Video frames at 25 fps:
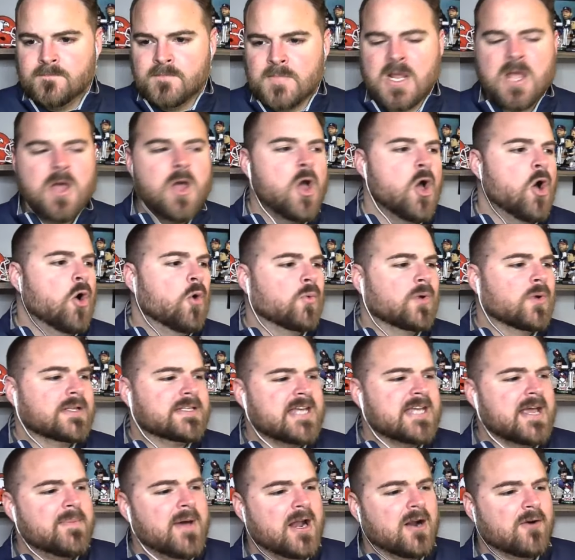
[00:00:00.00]
I want
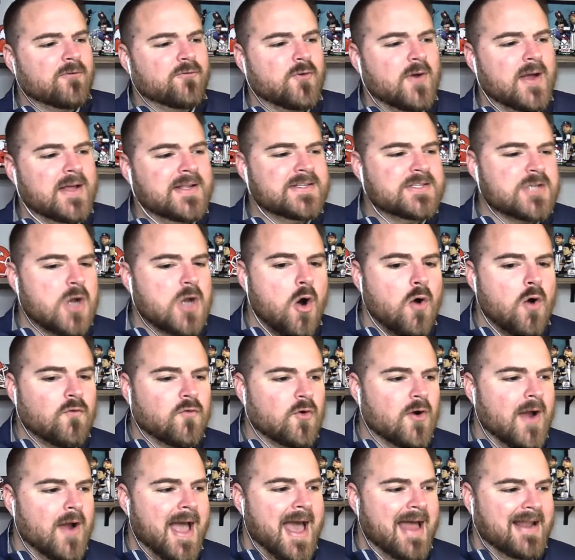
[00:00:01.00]
to tell you about our friends
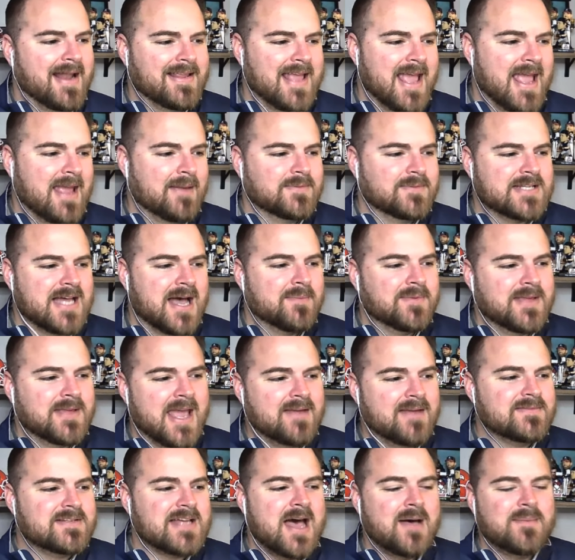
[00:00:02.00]
over at Game Time.
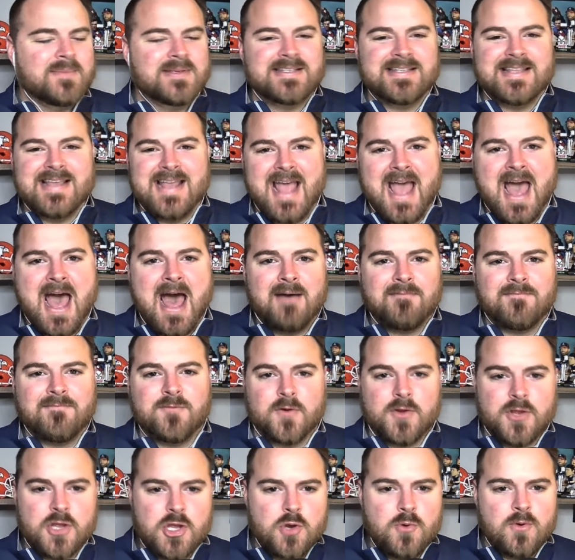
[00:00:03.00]
Game Time is the app
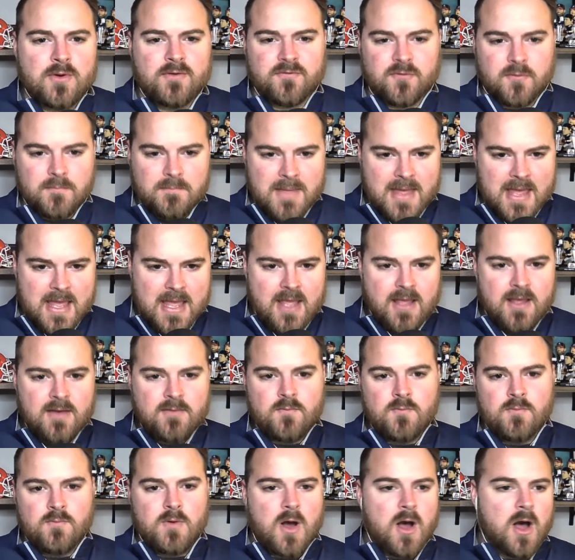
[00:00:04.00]
for you and for
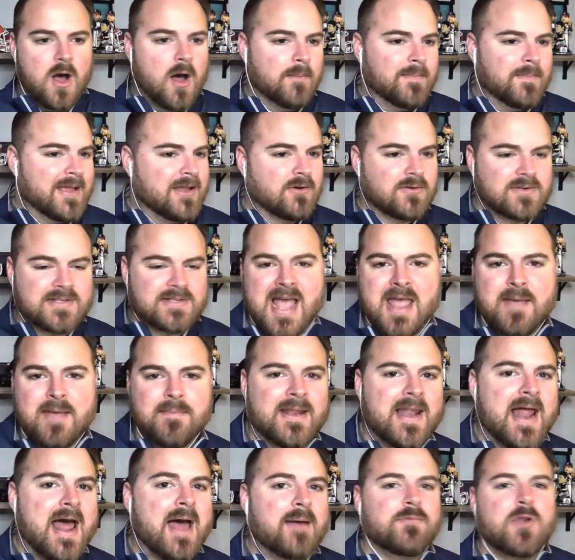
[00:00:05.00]
me,
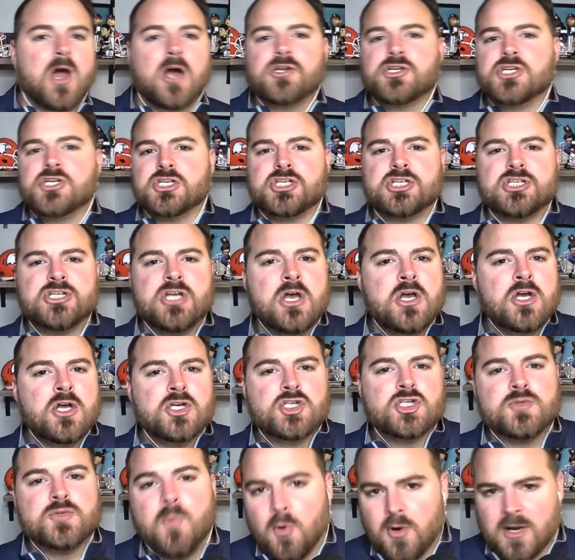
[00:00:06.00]
entertainment app, not just
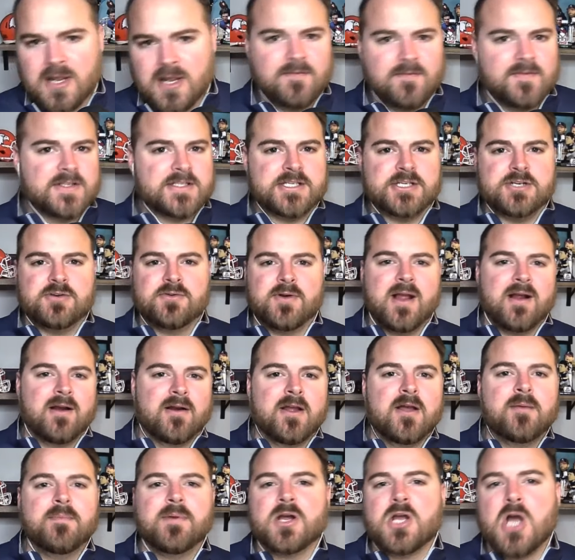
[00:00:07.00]
sporting events in your
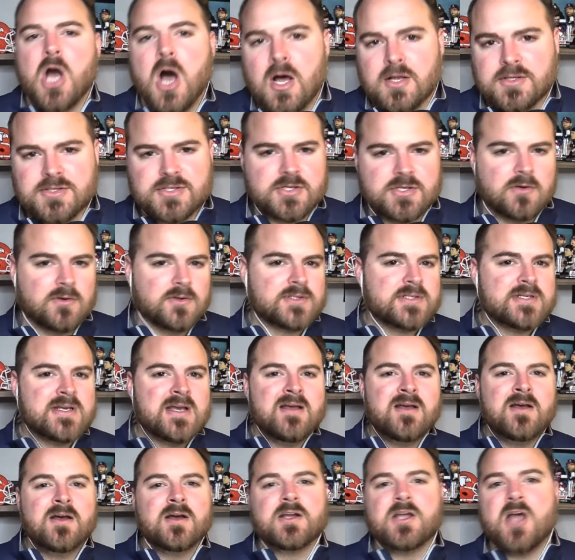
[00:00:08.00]
area, but concerts,
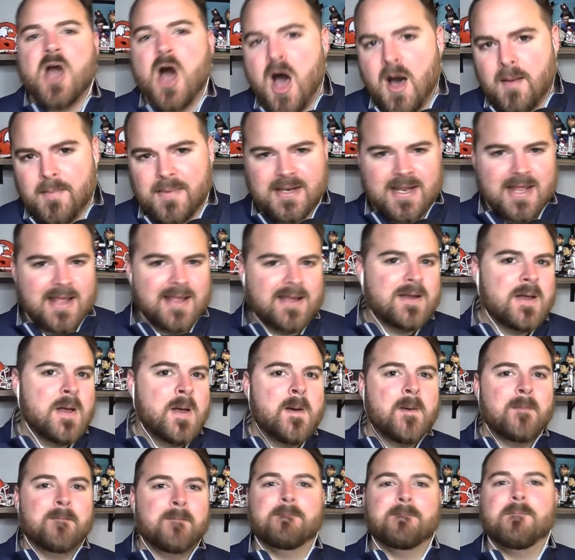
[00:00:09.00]
comedy,
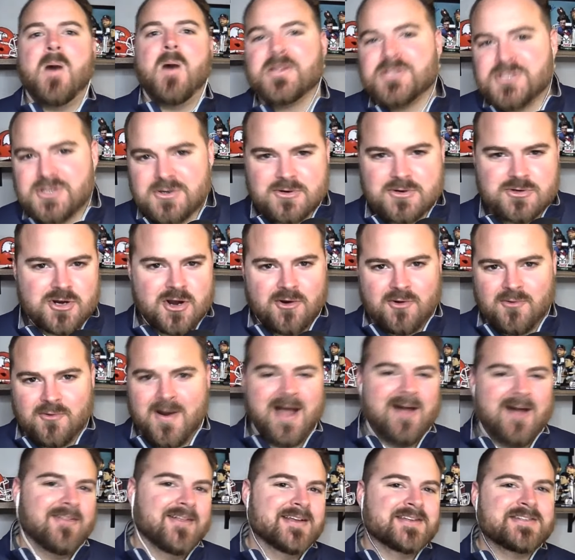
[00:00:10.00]
monster truck
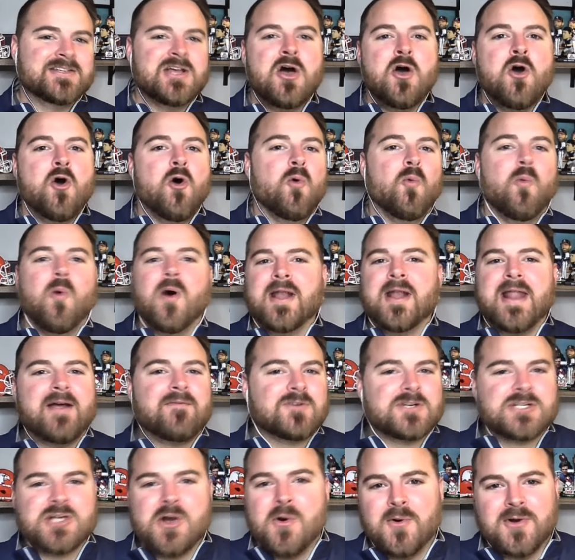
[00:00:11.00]
rallies,
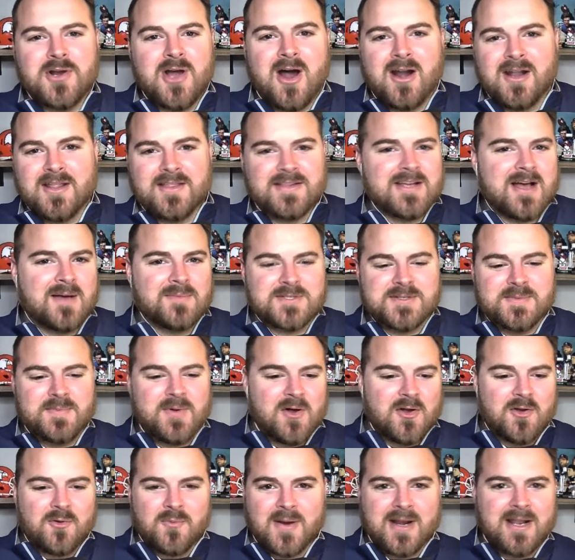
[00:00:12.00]
whatever's going on at the Thompson
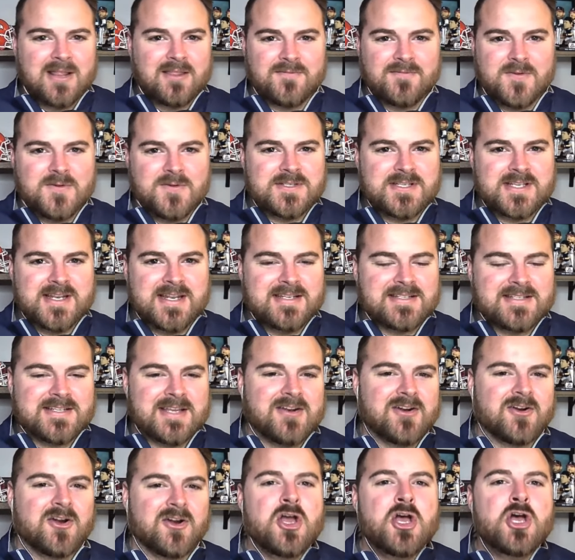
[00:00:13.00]
Bowling Arena, the Food City
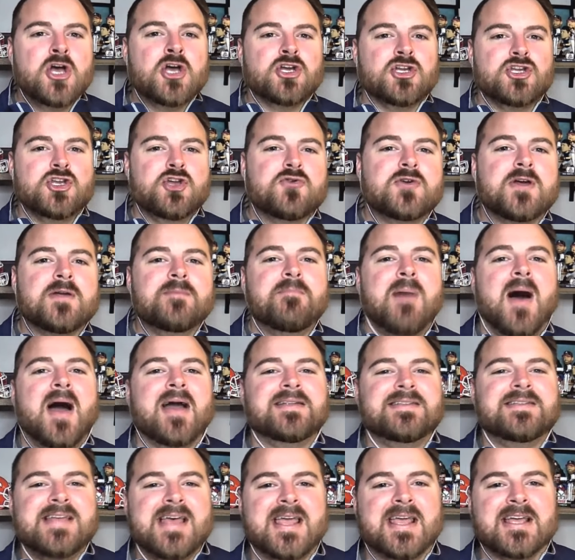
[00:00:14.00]
Center. You can
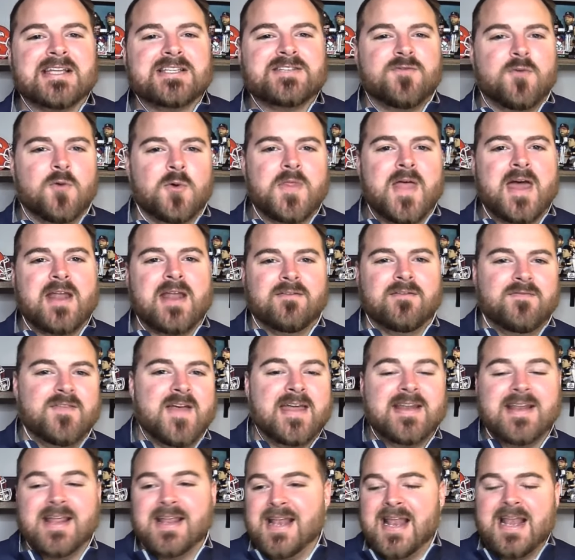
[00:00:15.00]
buy tickets for that
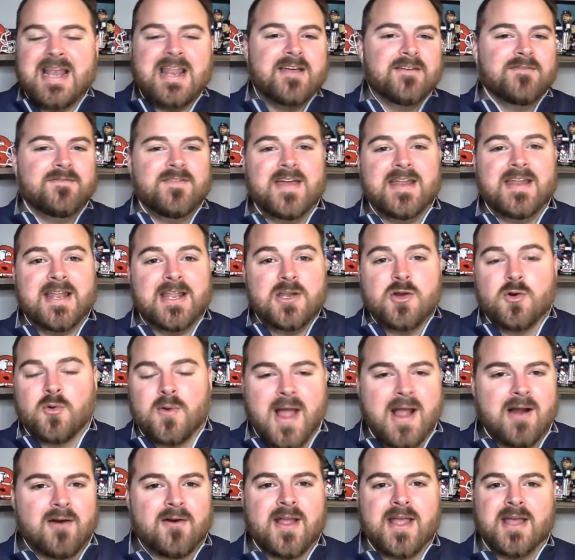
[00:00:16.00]
event and any event in
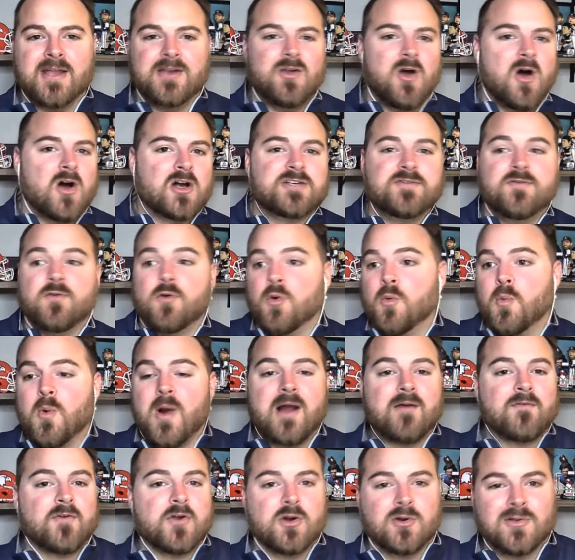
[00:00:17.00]
your area, in Knoxville,
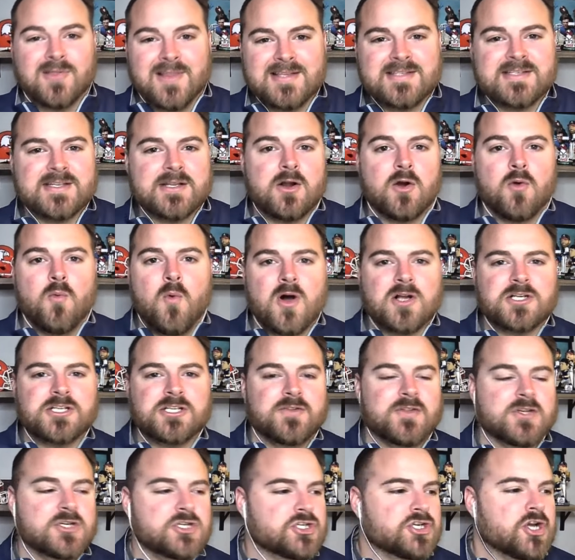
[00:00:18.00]
wherever you're listening or
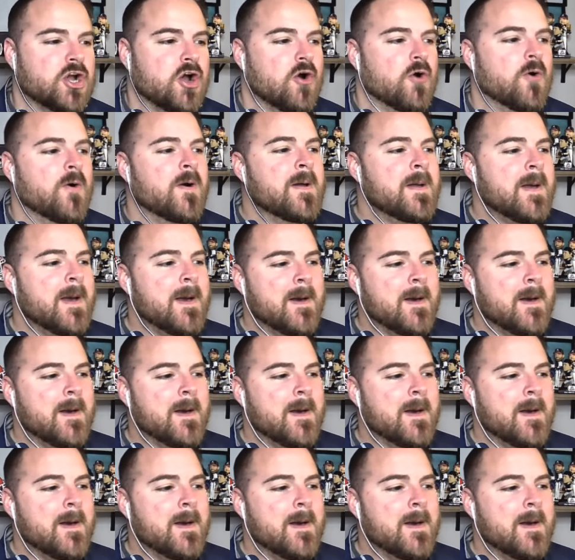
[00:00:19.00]
watching the show,